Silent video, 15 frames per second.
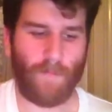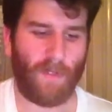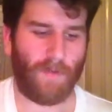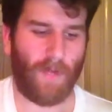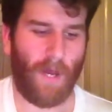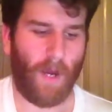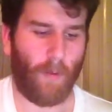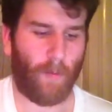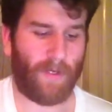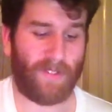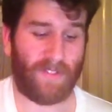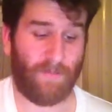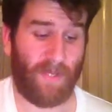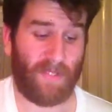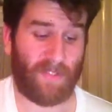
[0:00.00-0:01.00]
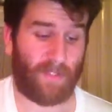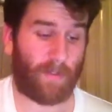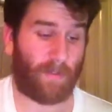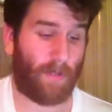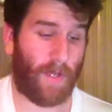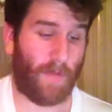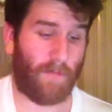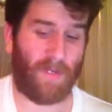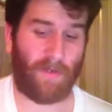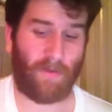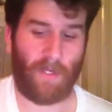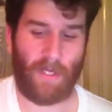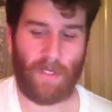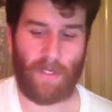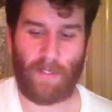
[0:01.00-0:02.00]
The artwork is amazing. I
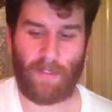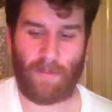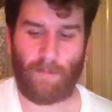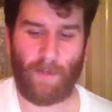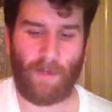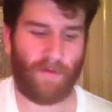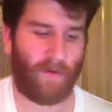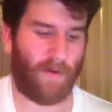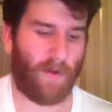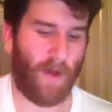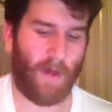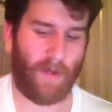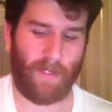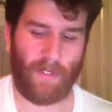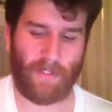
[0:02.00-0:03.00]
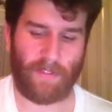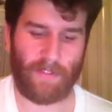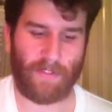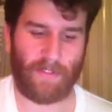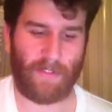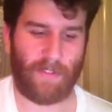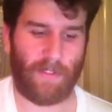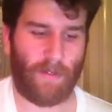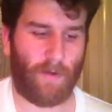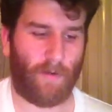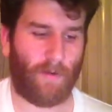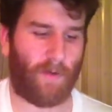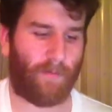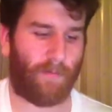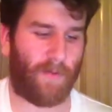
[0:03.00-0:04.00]
mean, whether or not it's, you know,
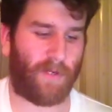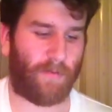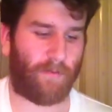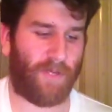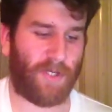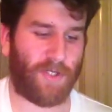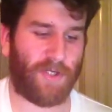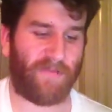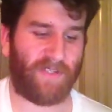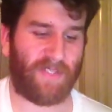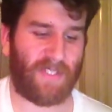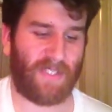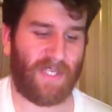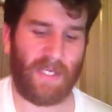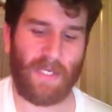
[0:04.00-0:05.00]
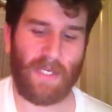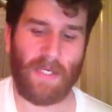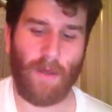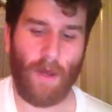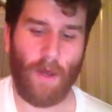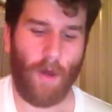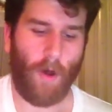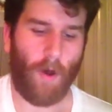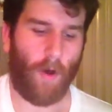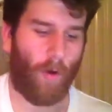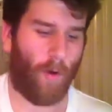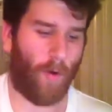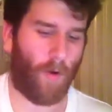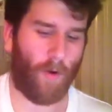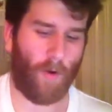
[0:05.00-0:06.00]
a picture of a city,
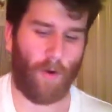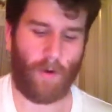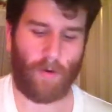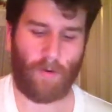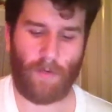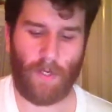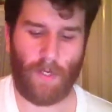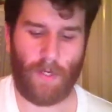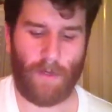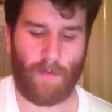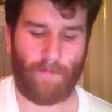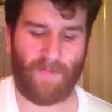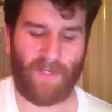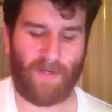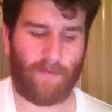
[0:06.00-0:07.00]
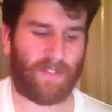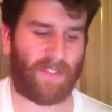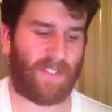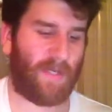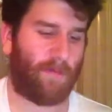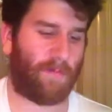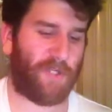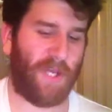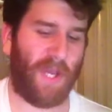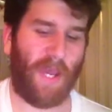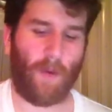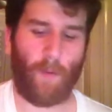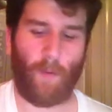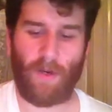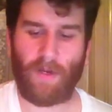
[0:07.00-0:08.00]
or you know, a steam
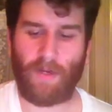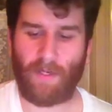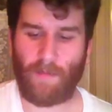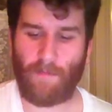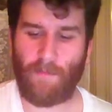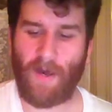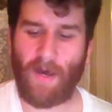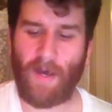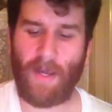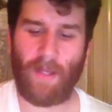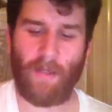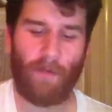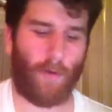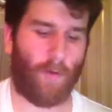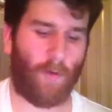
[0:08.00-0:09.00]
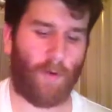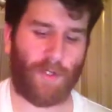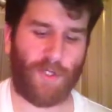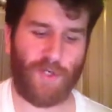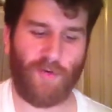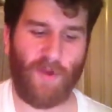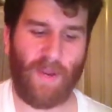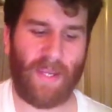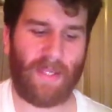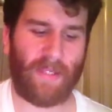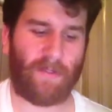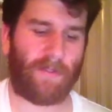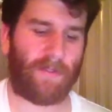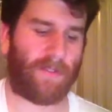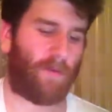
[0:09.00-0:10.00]
jack working in a mine, or
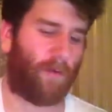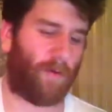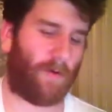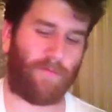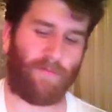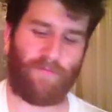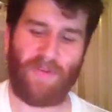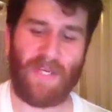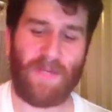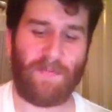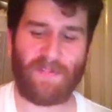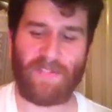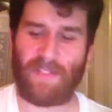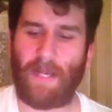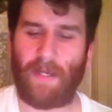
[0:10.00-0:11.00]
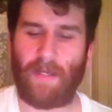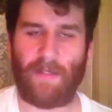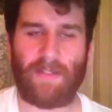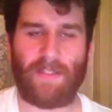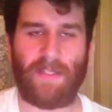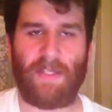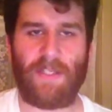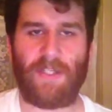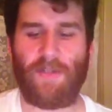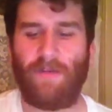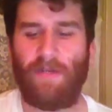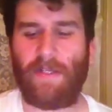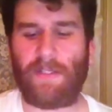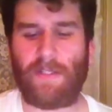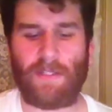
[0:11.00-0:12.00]
trains, or people standing in city
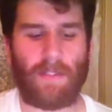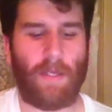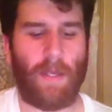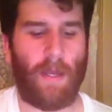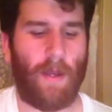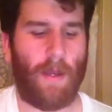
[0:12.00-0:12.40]
streets,